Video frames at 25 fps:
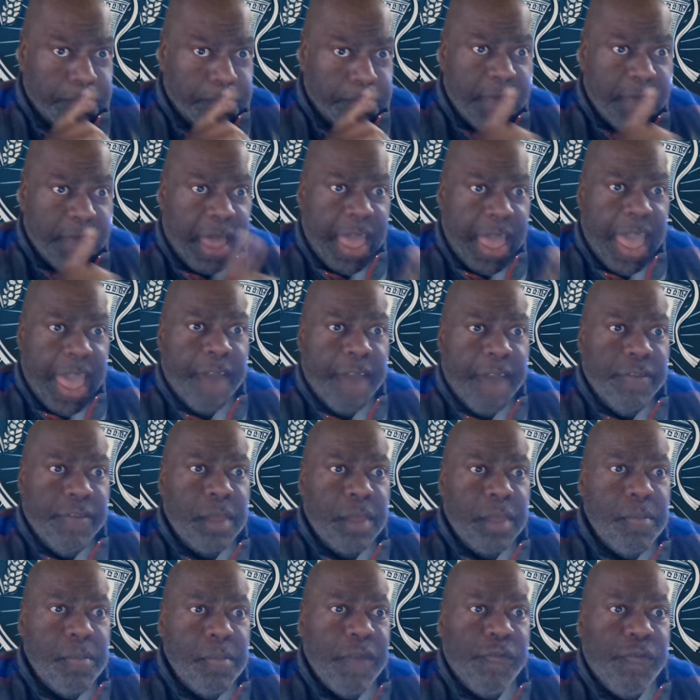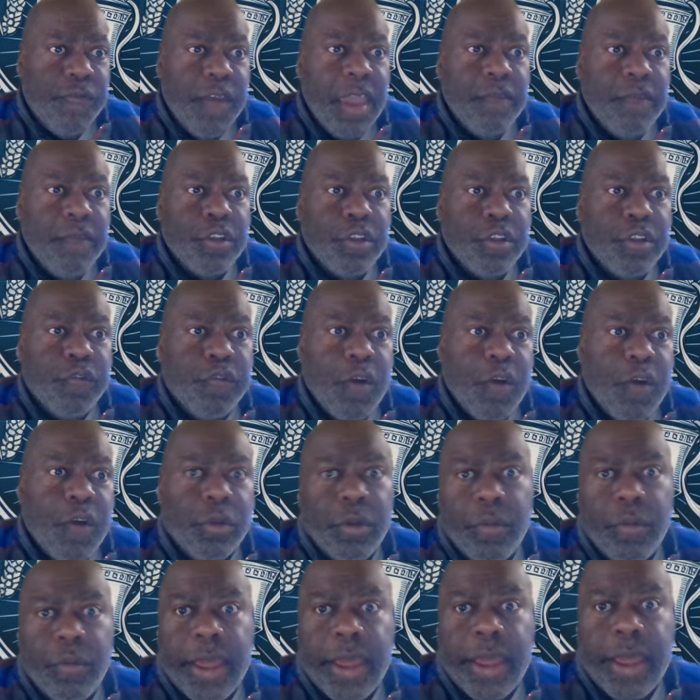I have it in my favorites folder
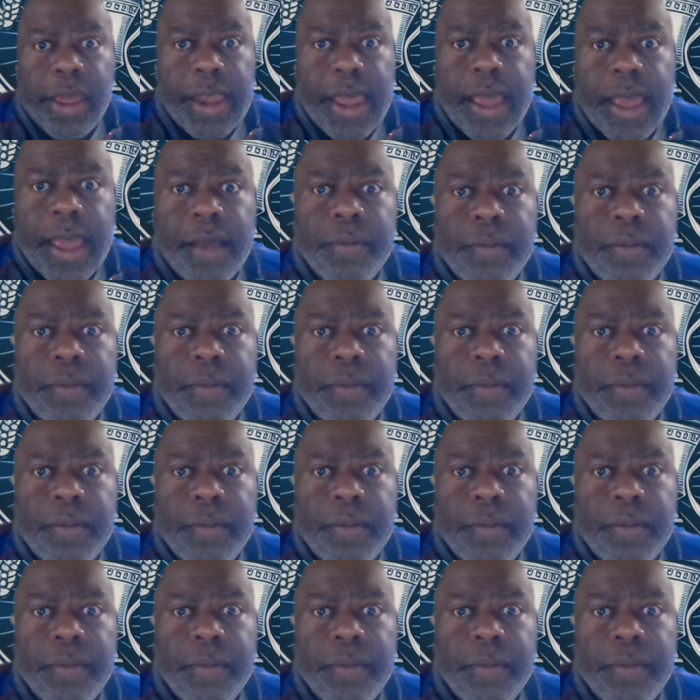right now.